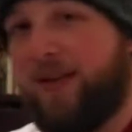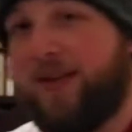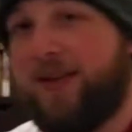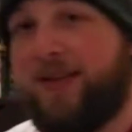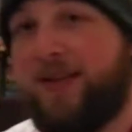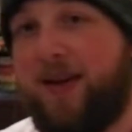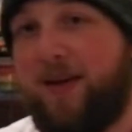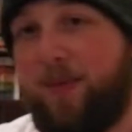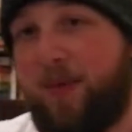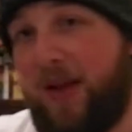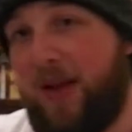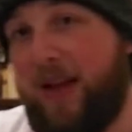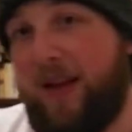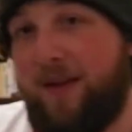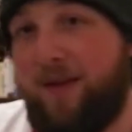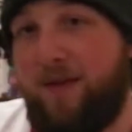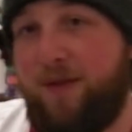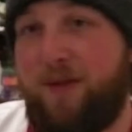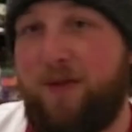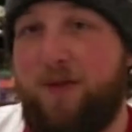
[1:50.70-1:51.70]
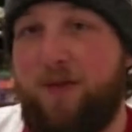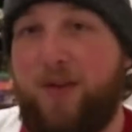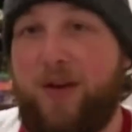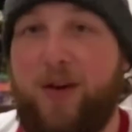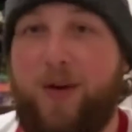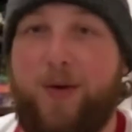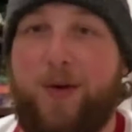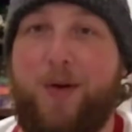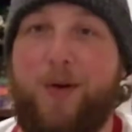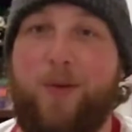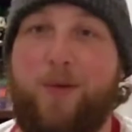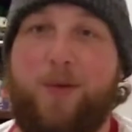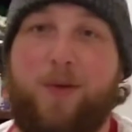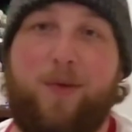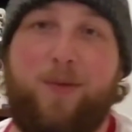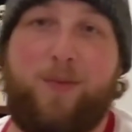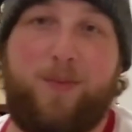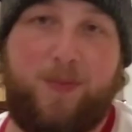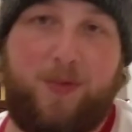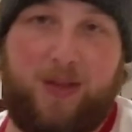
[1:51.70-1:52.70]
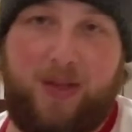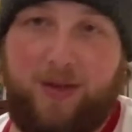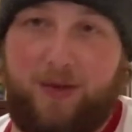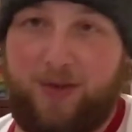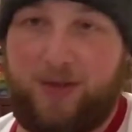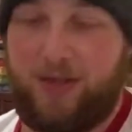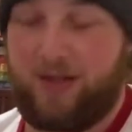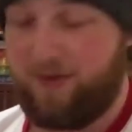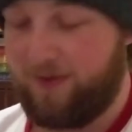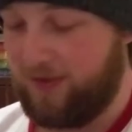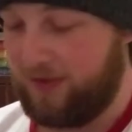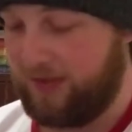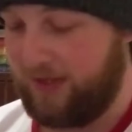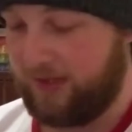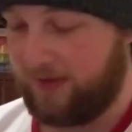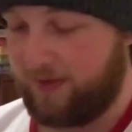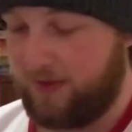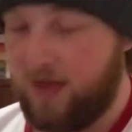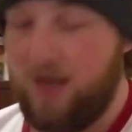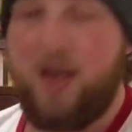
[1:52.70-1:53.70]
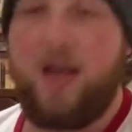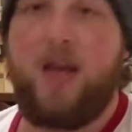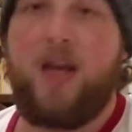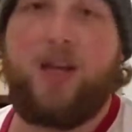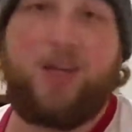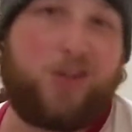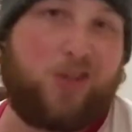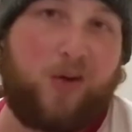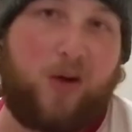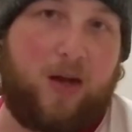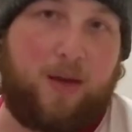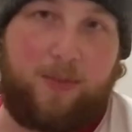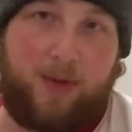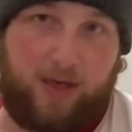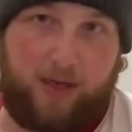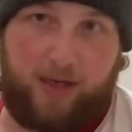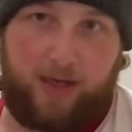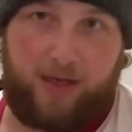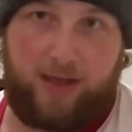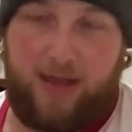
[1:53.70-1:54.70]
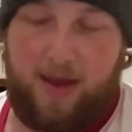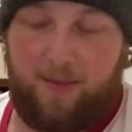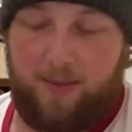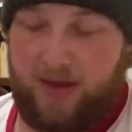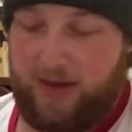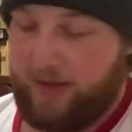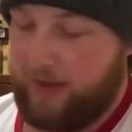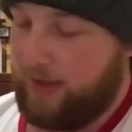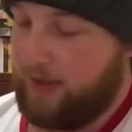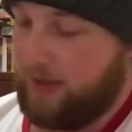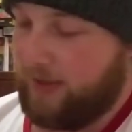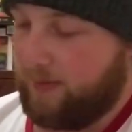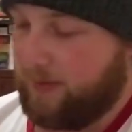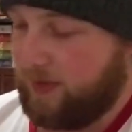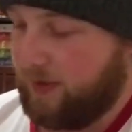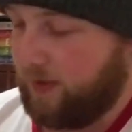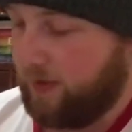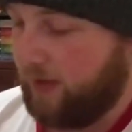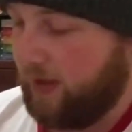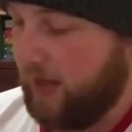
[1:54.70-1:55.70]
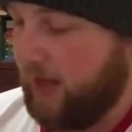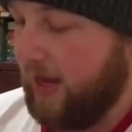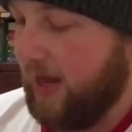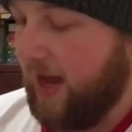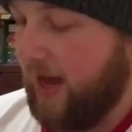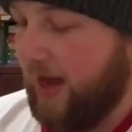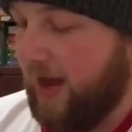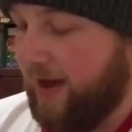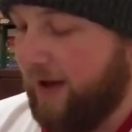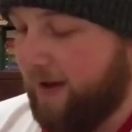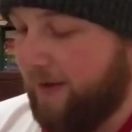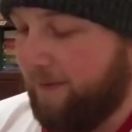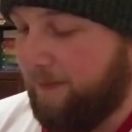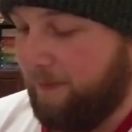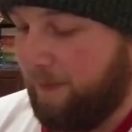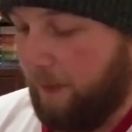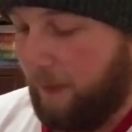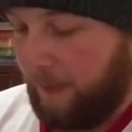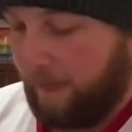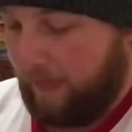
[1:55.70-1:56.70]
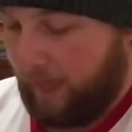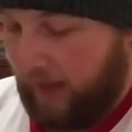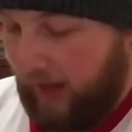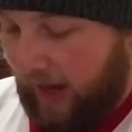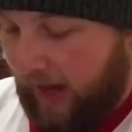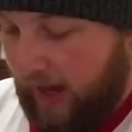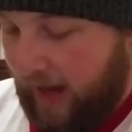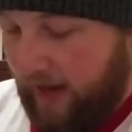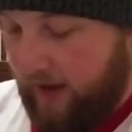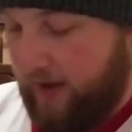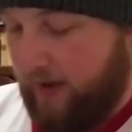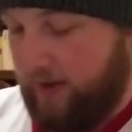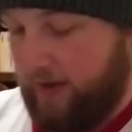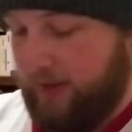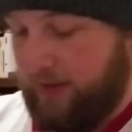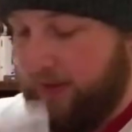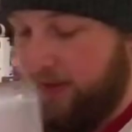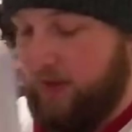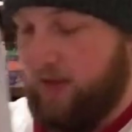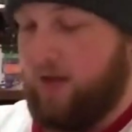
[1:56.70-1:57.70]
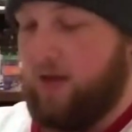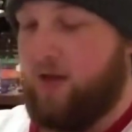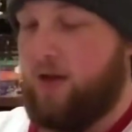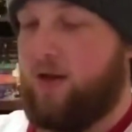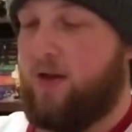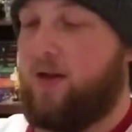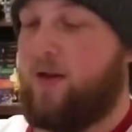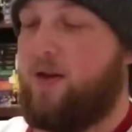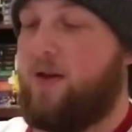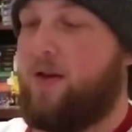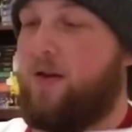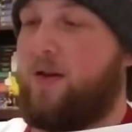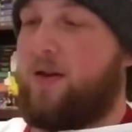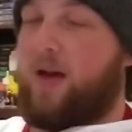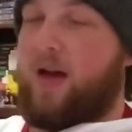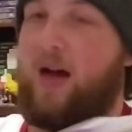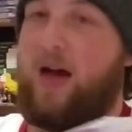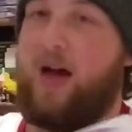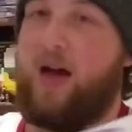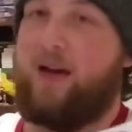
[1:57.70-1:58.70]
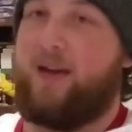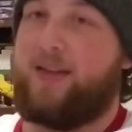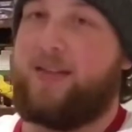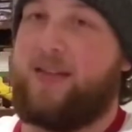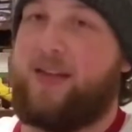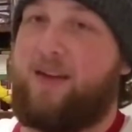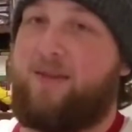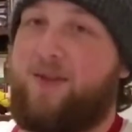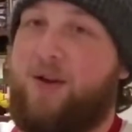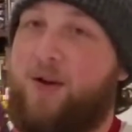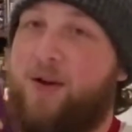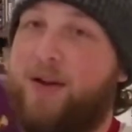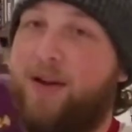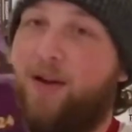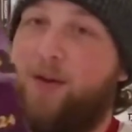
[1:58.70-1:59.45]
this up, it fell over the other side of this desk, so I'm not getting that back anytime soon. And like I said, I've already